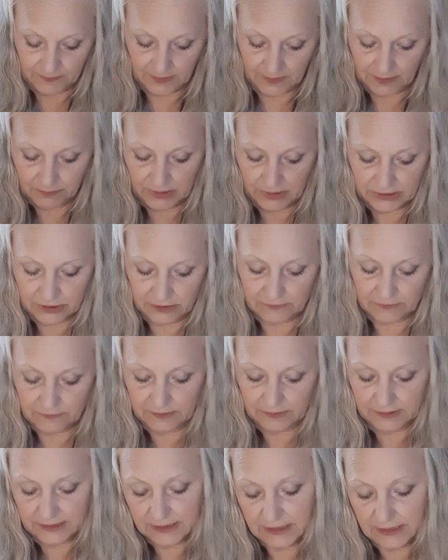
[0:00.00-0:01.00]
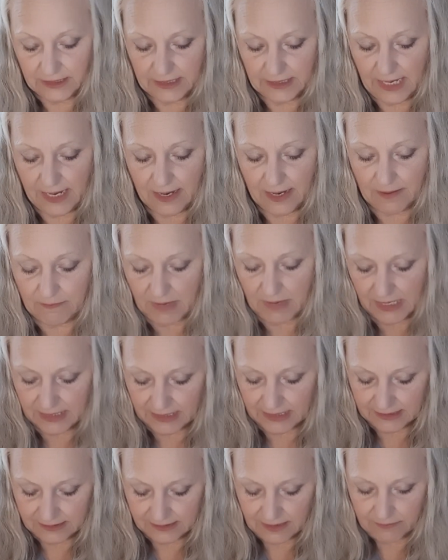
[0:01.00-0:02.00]
But today I'm
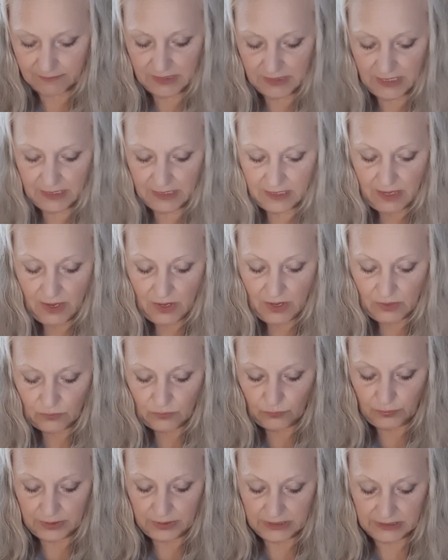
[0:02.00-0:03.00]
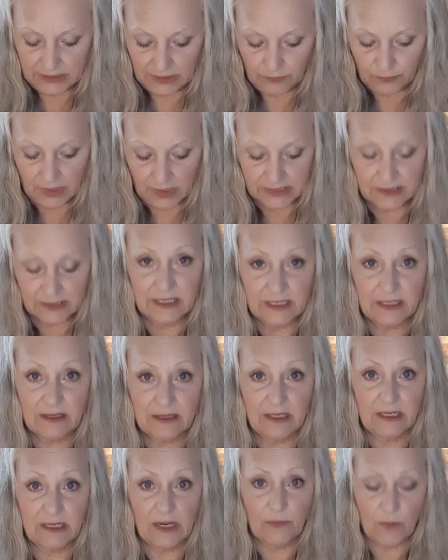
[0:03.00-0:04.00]
making something really rustic
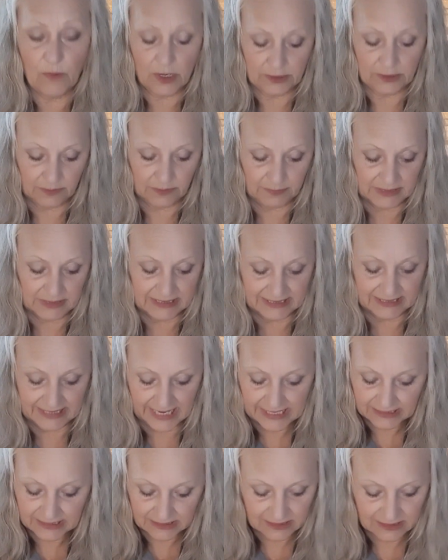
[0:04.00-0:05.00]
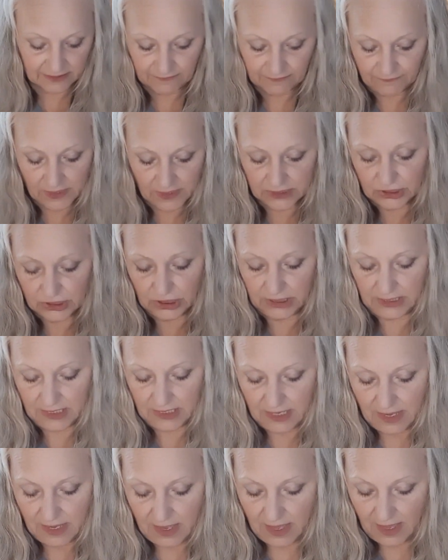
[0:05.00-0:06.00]
that I want to be dense and fudgy.
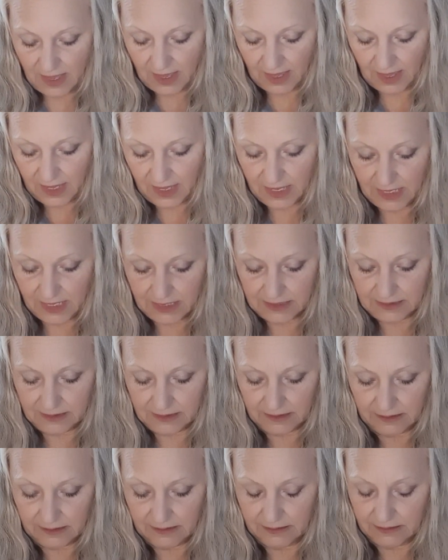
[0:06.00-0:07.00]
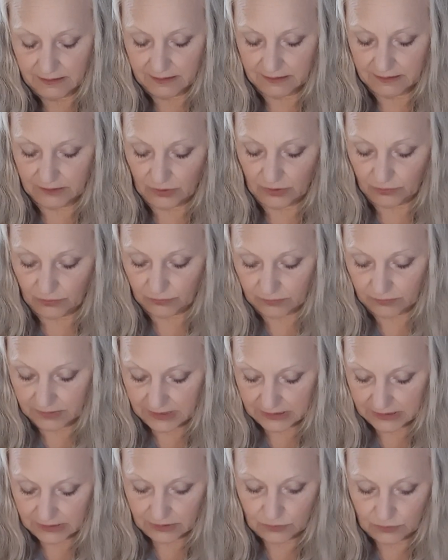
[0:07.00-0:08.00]
And so
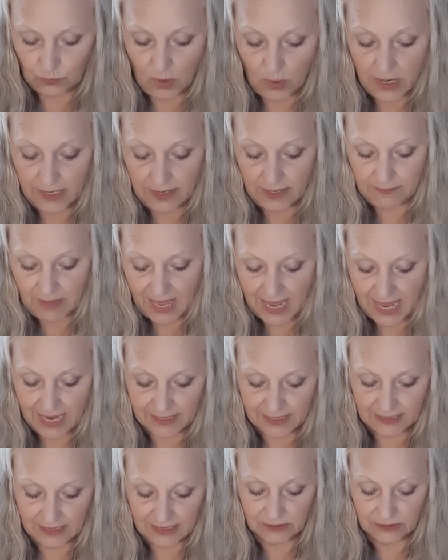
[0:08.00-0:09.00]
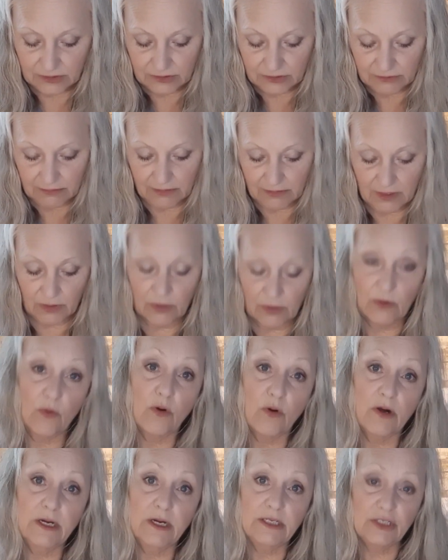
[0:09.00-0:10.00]
this is why I'm adding the
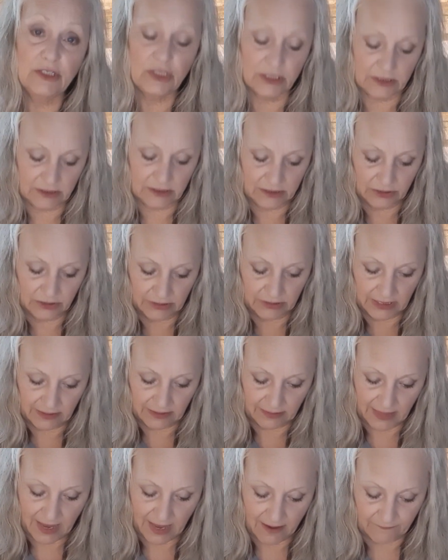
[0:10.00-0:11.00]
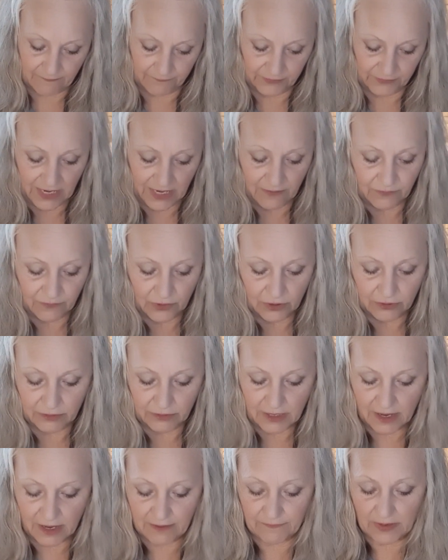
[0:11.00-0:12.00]
oranges to get that flavor
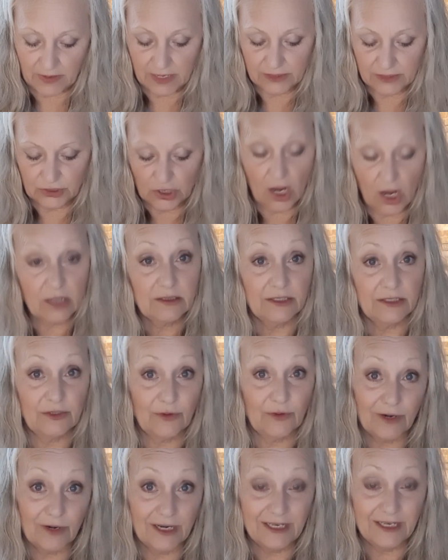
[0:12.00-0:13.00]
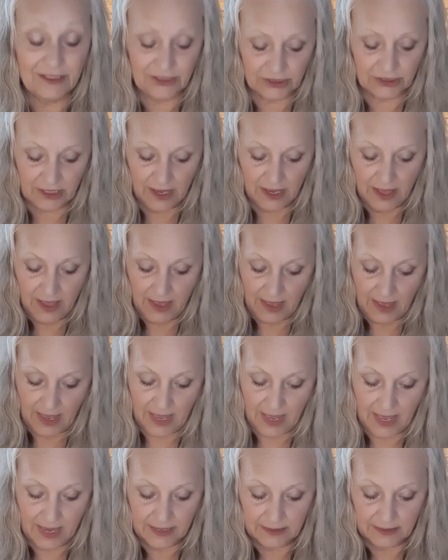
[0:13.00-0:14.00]
of a chocolate orange
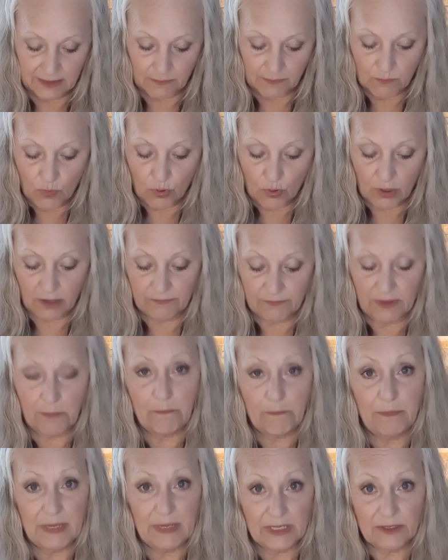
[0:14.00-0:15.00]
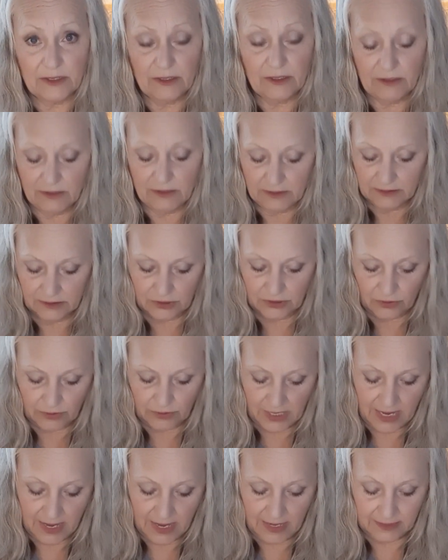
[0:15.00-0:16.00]
and more of the bitter so
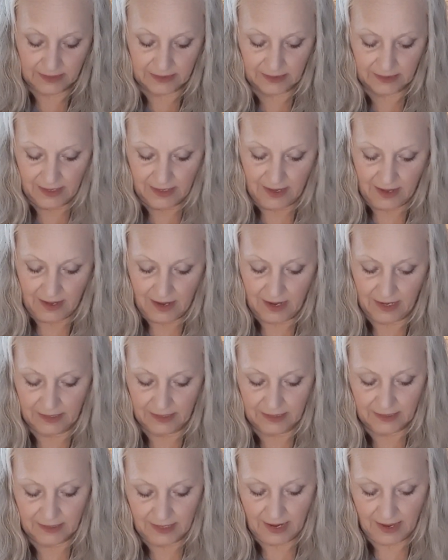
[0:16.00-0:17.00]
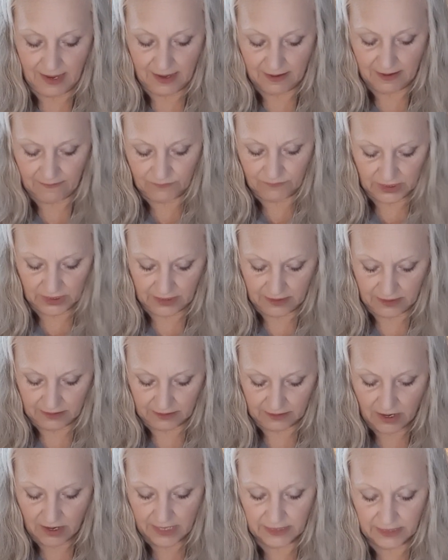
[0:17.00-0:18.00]
that I can have the
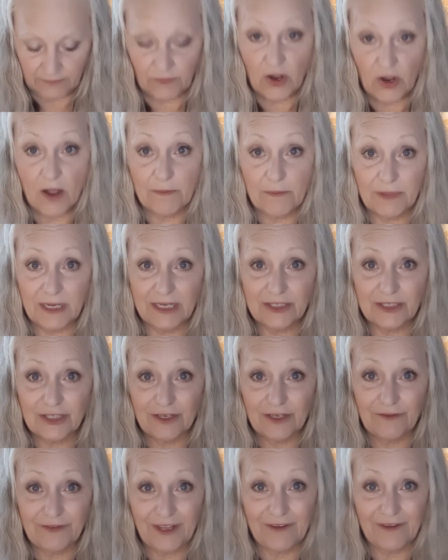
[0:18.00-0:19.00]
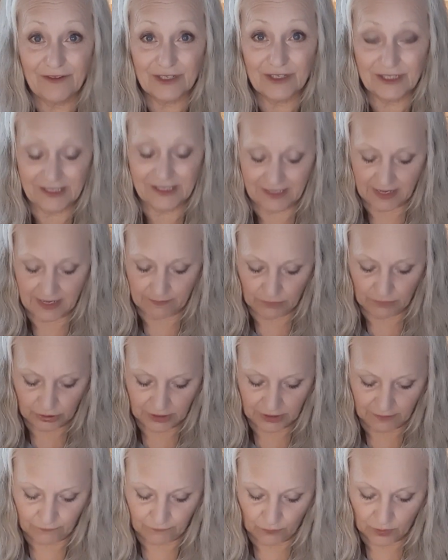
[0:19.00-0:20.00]
kind of combination of flavors that I'm looking
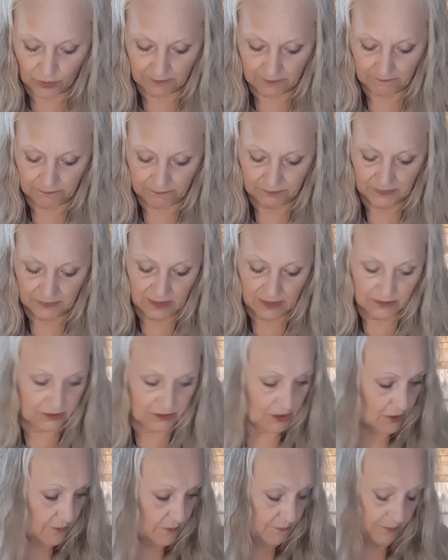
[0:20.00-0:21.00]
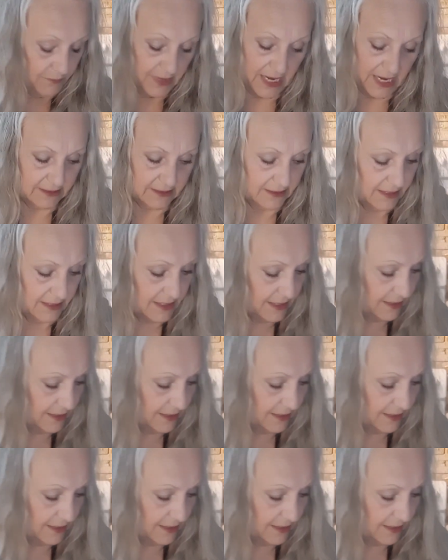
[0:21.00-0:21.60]
for. So that's it.